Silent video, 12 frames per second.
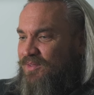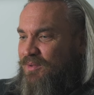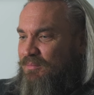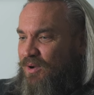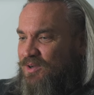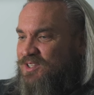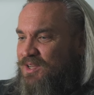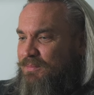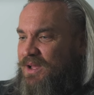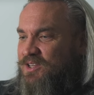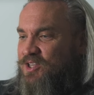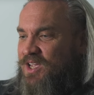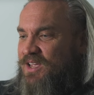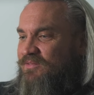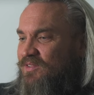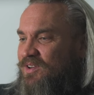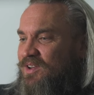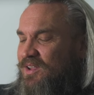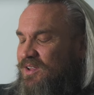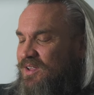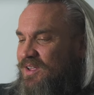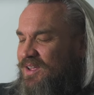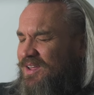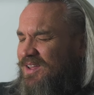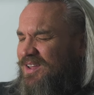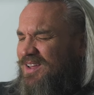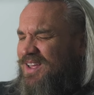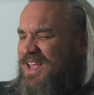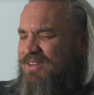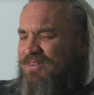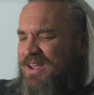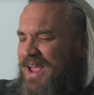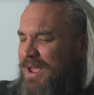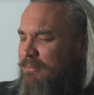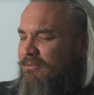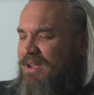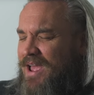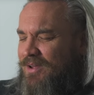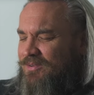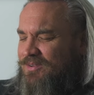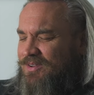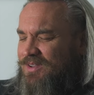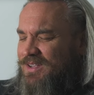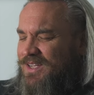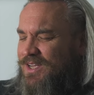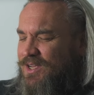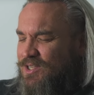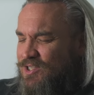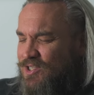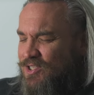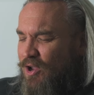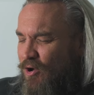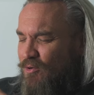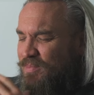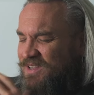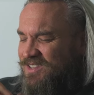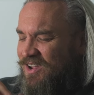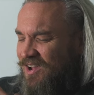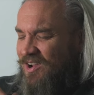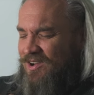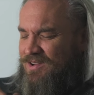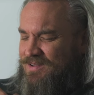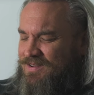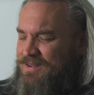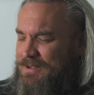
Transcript: the Moxley match even even came around is so bizarre